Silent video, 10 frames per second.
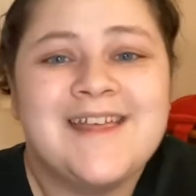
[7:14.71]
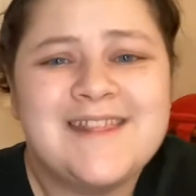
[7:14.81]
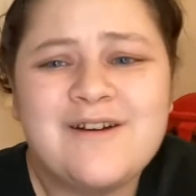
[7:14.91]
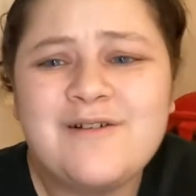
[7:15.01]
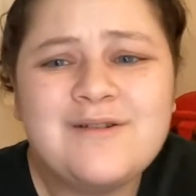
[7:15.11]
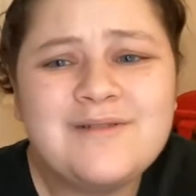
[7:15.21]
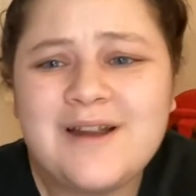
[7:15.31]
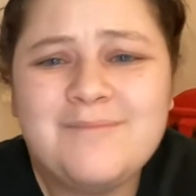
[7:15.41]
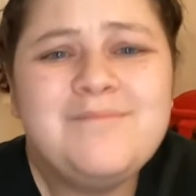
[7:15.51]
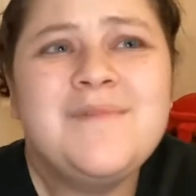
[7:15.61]
There are
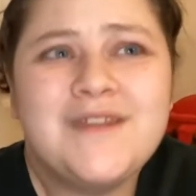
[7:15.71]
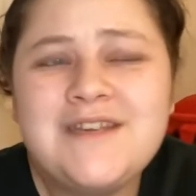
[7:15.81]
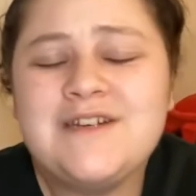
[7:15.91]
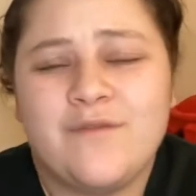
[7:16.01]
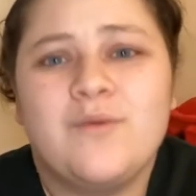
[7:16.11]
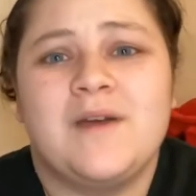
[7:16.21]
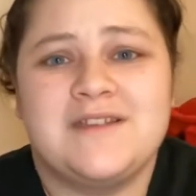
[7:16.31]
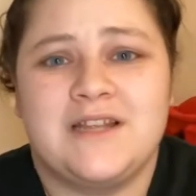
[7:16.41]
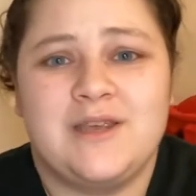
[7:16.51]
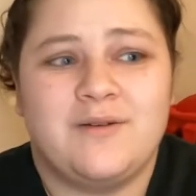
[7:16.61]
a million different
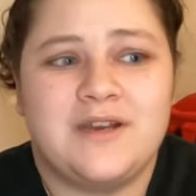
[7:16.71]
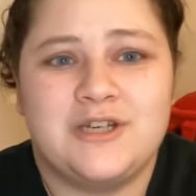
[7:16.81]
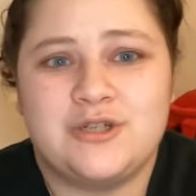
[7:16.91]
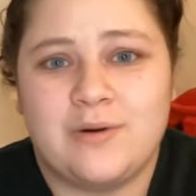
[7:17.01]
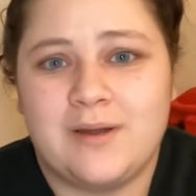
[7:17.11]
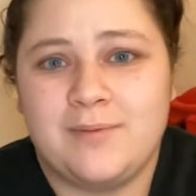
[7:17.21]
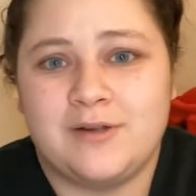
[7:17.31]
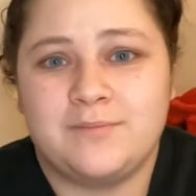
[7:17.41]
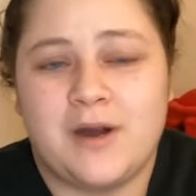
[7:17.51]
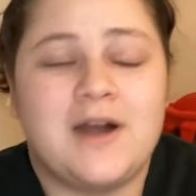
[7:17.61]
ways that you can enjoy
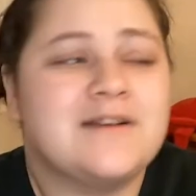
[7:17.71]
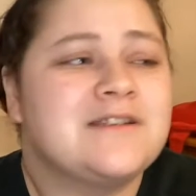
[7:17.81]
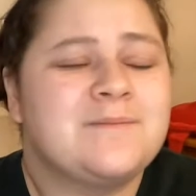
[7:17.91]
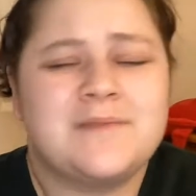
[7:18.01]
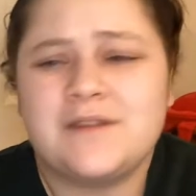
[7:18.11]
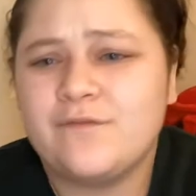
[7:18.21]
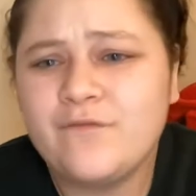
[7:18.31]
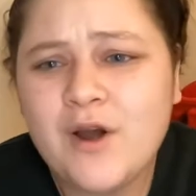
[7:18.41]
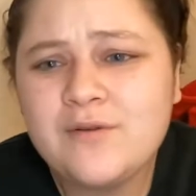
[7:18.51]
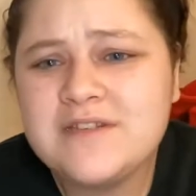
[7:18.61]
Built Bars:
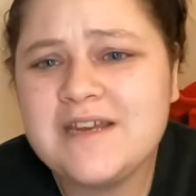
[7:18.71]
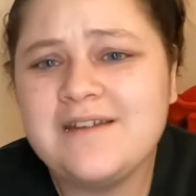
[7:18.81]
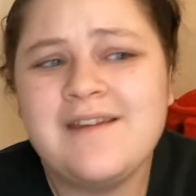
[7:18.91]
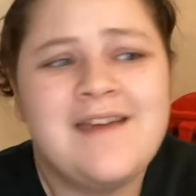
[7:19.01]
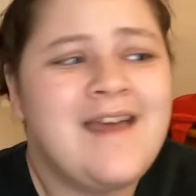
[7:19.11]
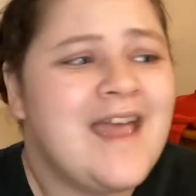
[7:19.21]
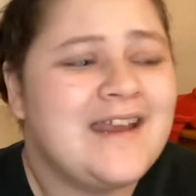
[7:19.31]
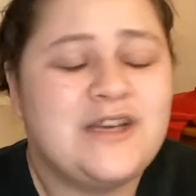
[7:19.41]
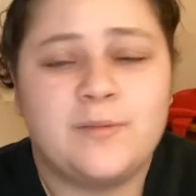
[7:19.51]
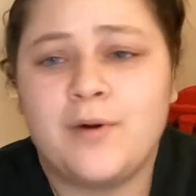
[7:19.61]
frozen,
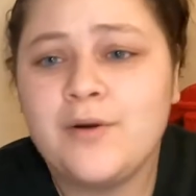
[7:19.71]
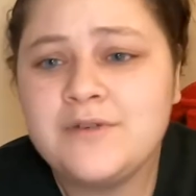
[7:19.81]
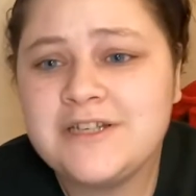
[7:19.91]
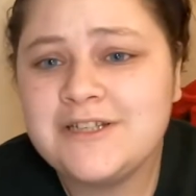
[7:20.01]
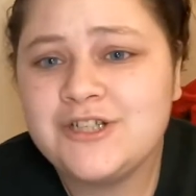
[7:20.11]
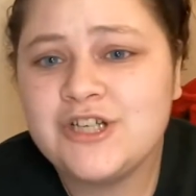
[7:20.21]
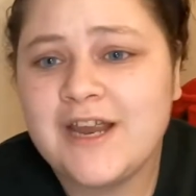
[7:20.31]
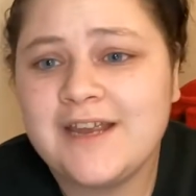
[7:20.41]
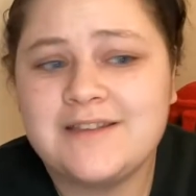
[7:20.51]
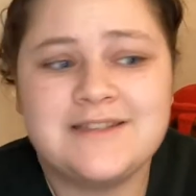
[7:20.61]
in your protein
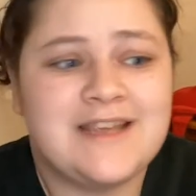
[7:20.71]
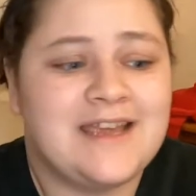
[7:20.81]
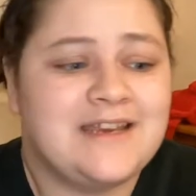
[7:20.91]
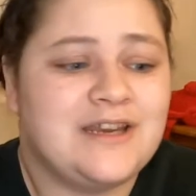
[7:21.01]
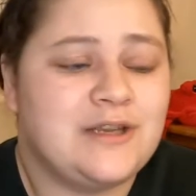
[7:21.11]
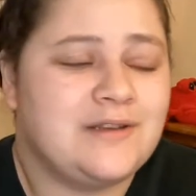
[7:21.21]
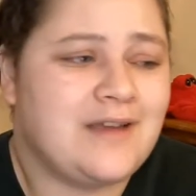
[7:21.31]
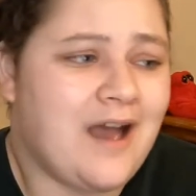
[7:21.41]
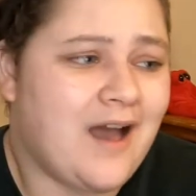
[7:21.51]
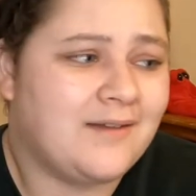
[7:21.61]
shakes, in
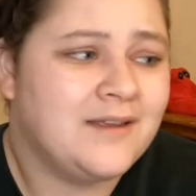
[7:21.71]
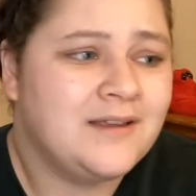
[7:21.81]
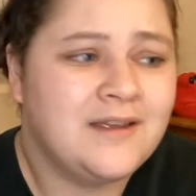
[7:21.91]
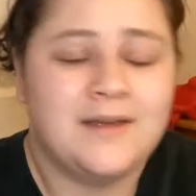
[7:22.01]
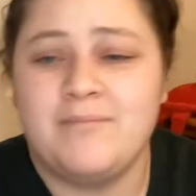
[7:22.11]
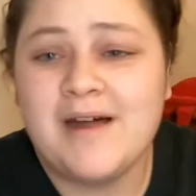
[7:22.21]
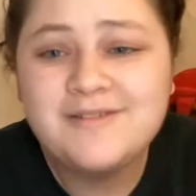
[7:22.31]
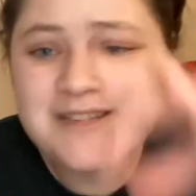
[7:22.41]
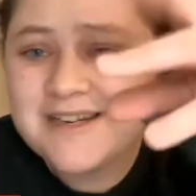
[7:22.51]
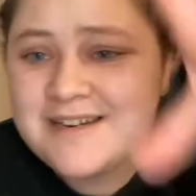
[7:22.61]

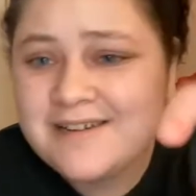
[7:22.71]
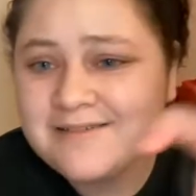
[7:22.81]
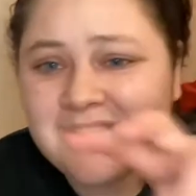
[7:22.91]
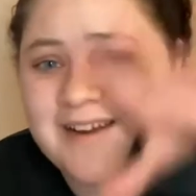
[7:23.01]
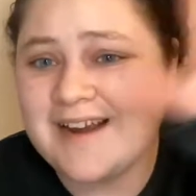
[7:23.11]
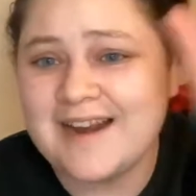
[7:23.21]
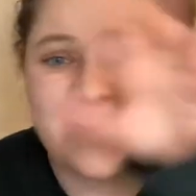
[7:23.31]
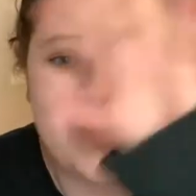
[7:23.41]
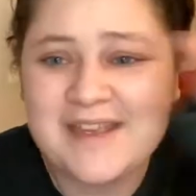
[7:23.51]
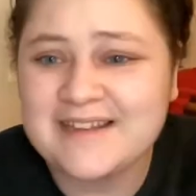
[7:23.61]
melted, and kind
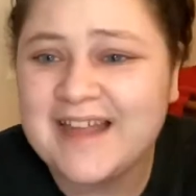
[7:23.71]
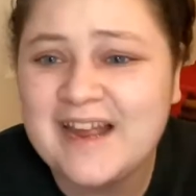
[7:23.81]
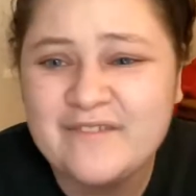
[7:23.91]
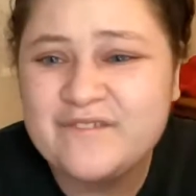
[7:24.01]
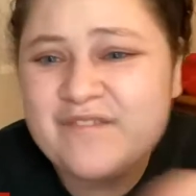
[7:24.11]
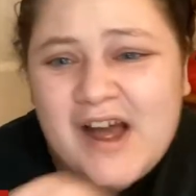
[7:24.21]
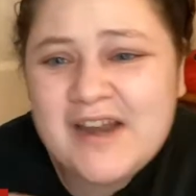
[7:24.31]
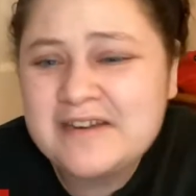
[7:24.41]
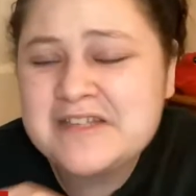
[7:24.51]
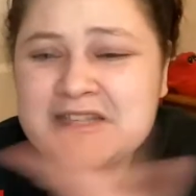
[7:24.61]
of make it like a
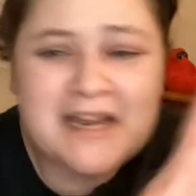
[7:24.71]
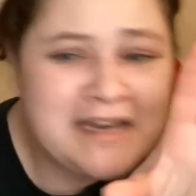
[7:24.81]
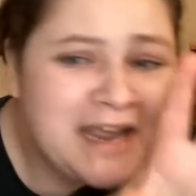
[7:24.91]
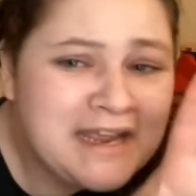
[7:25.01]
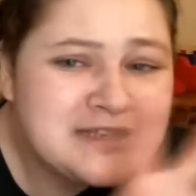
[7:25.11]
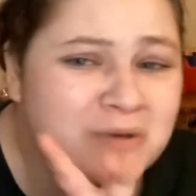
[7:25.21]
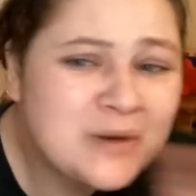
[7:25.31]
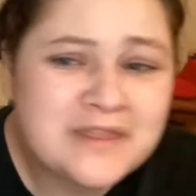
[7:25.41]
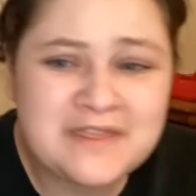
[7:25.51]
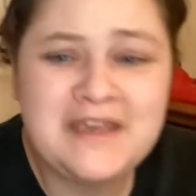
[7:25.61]
fun sundae
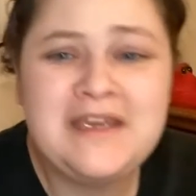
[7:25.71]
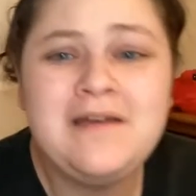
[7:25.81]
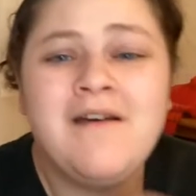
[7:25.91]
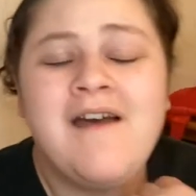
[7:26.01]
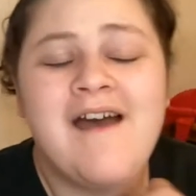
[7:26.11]
sort of thing,